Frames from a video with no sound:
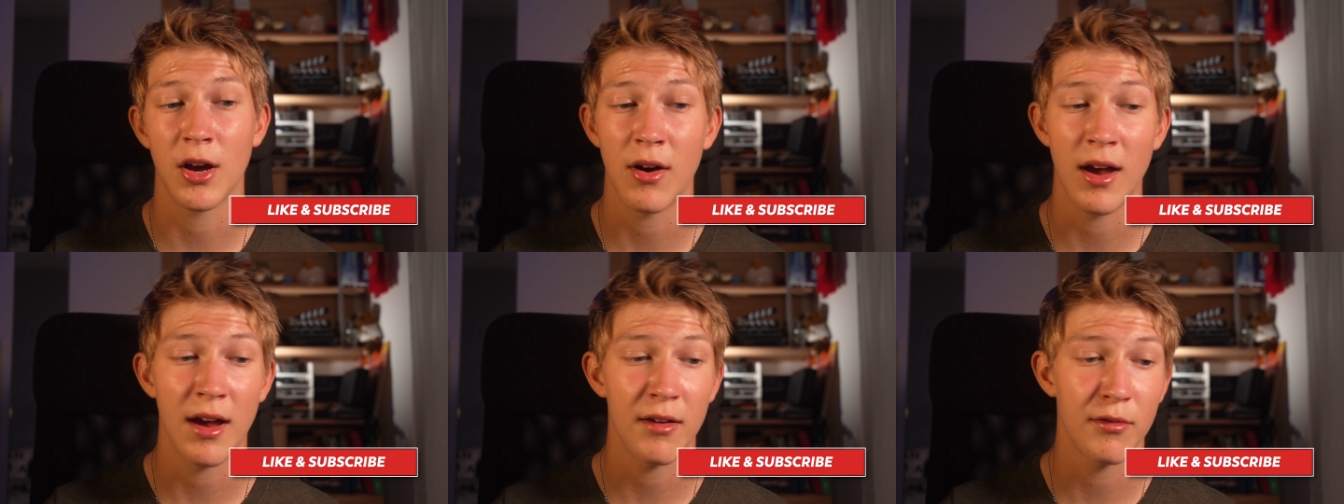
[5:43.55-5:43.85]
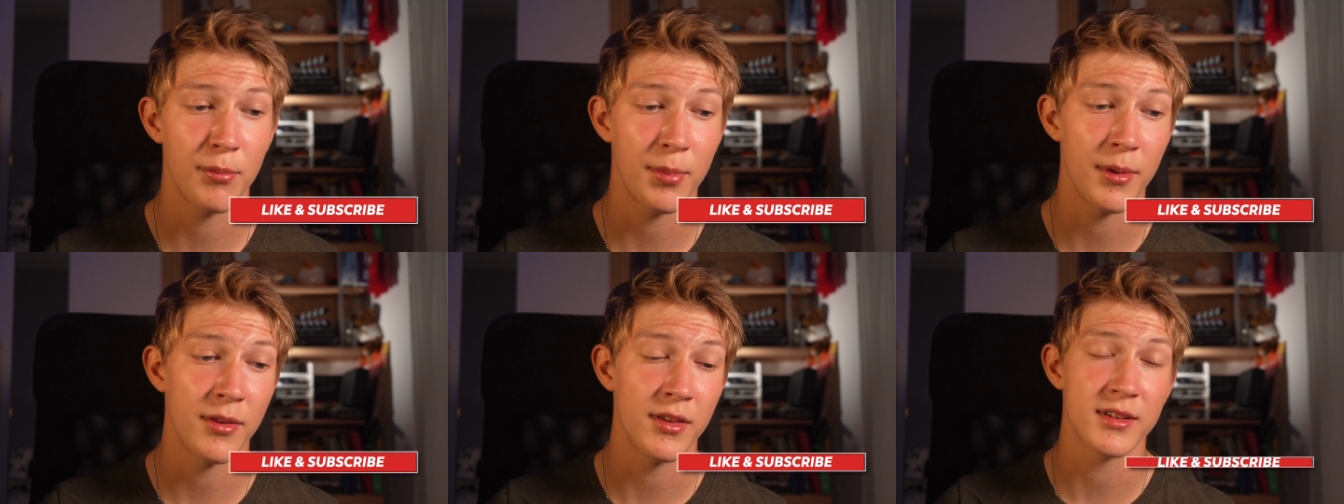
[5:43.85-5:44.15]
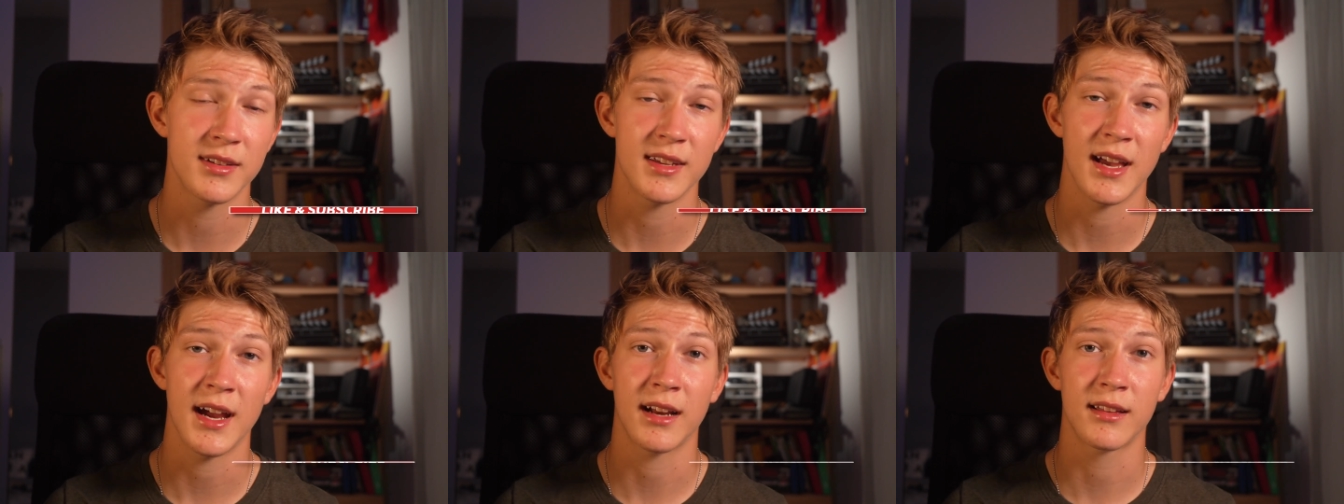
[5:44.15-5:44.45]
I haven't been
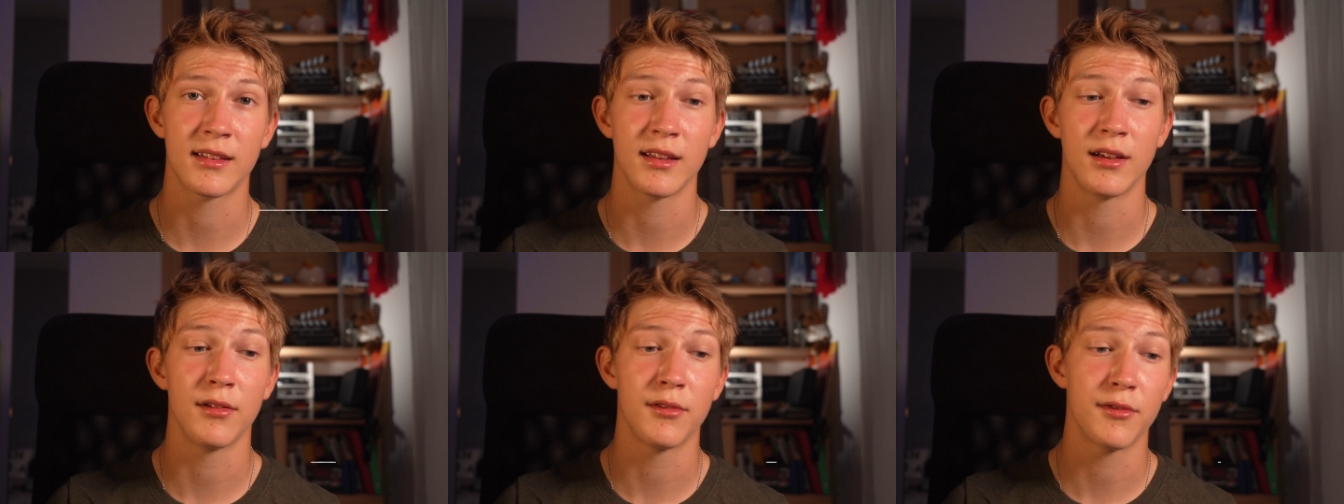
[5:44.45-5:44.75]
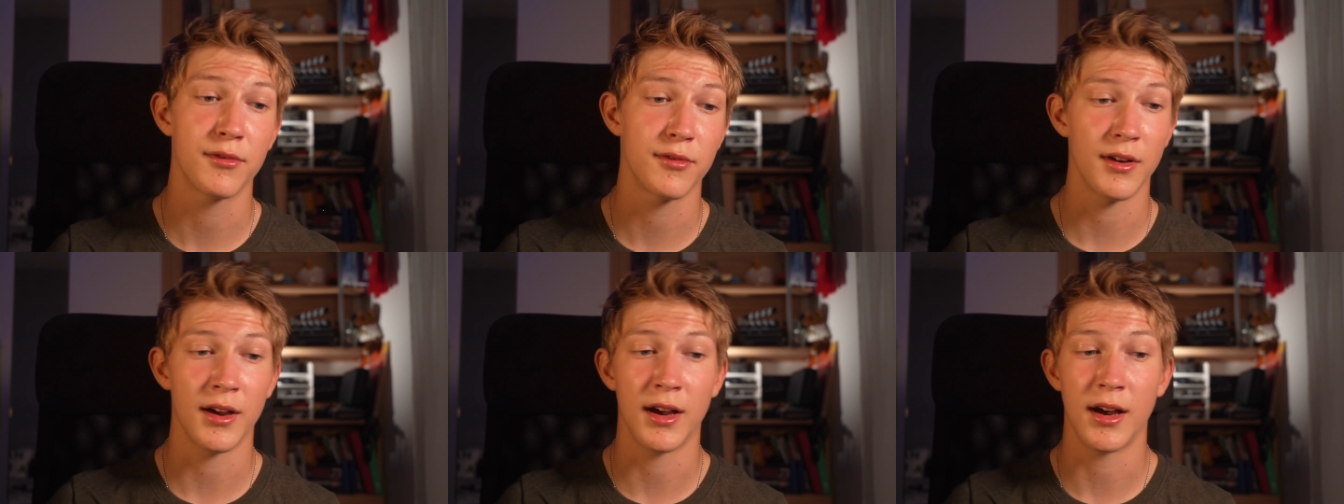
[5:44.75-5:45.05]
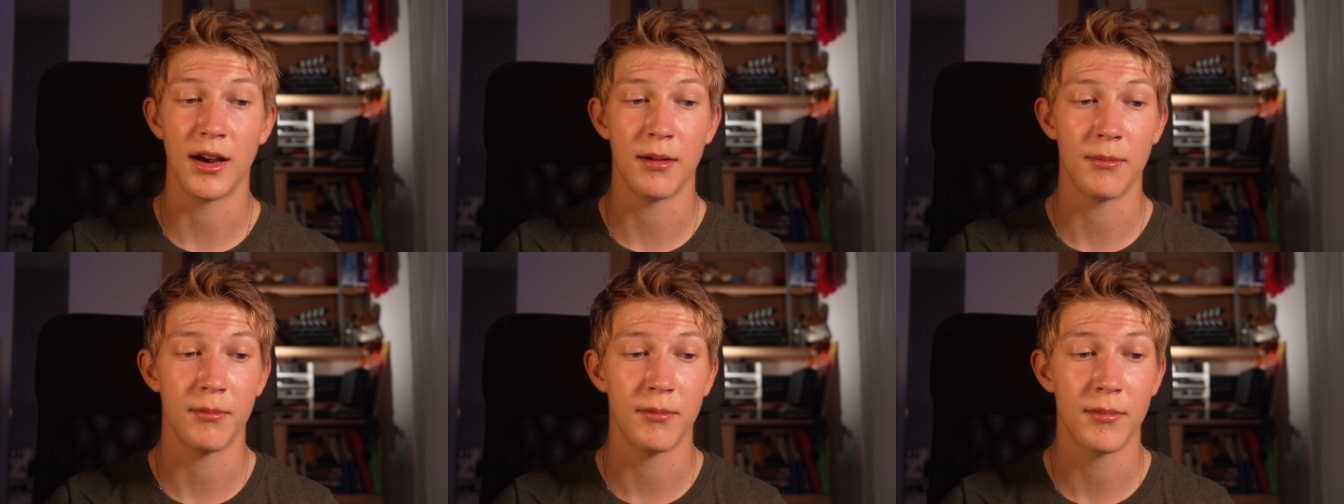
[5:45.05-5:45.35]
this active
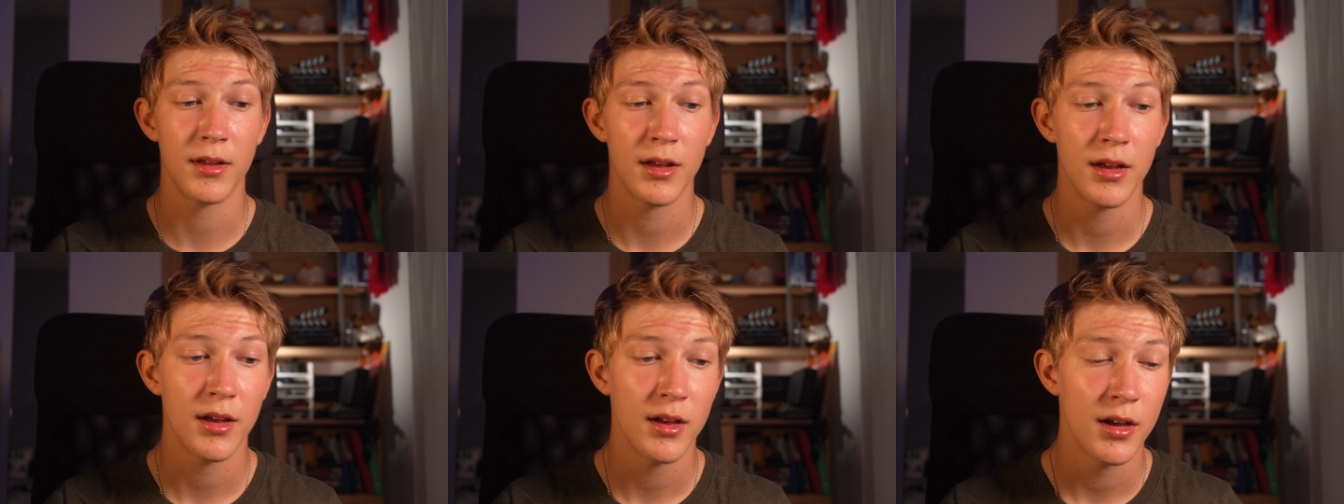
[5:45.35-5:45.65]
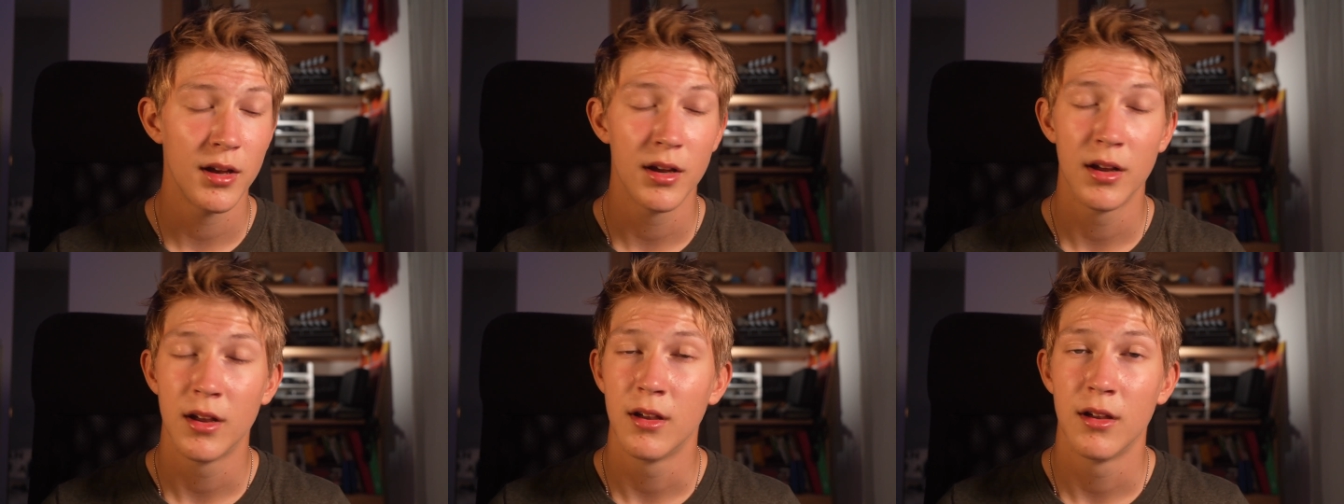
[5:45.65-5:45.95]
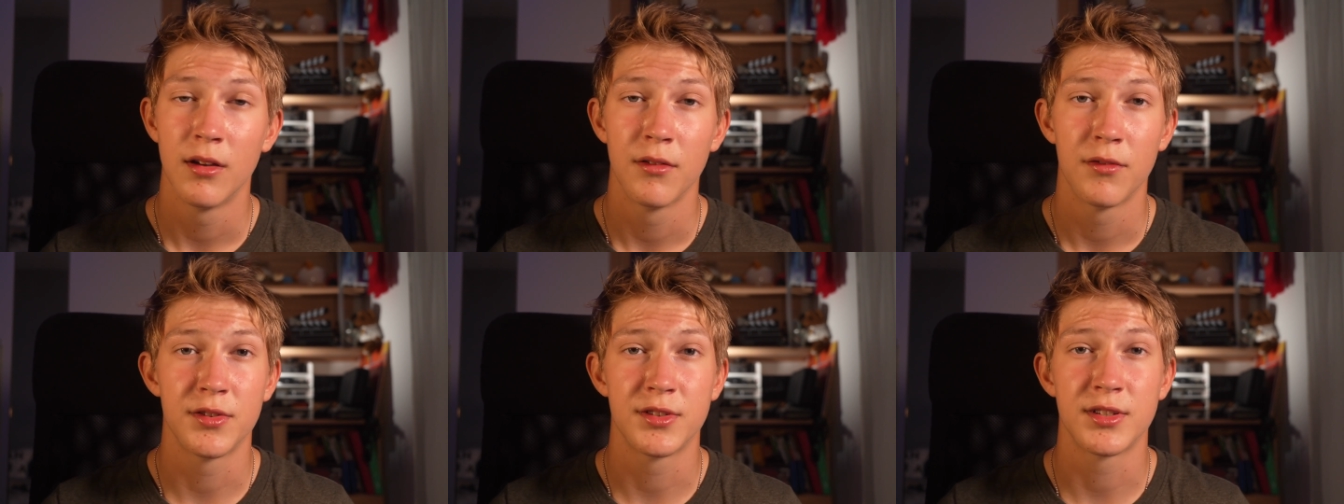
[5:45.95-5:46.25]

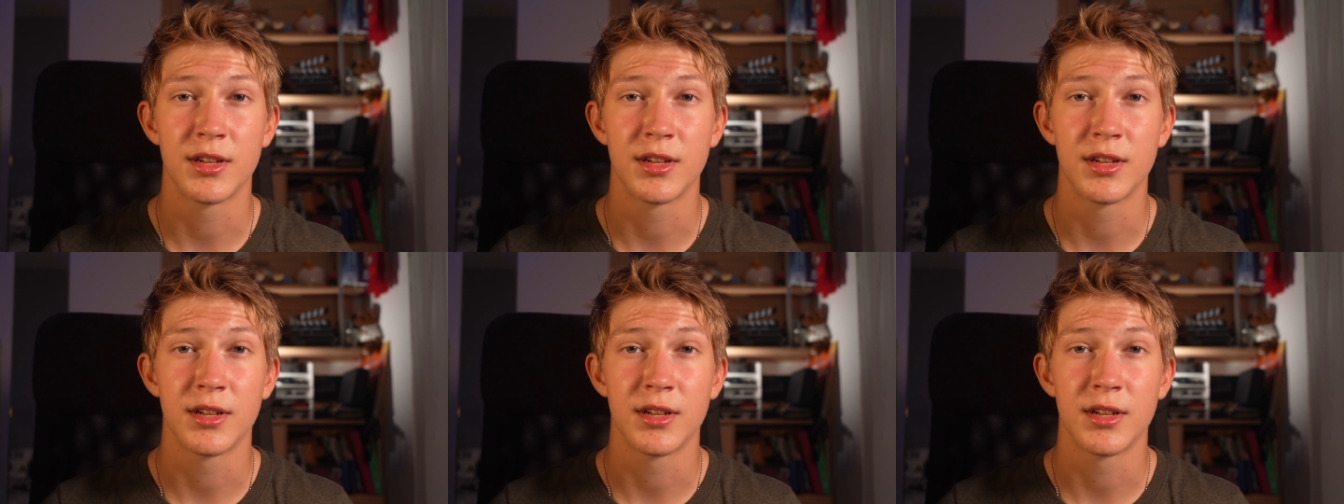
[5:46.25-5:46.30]
for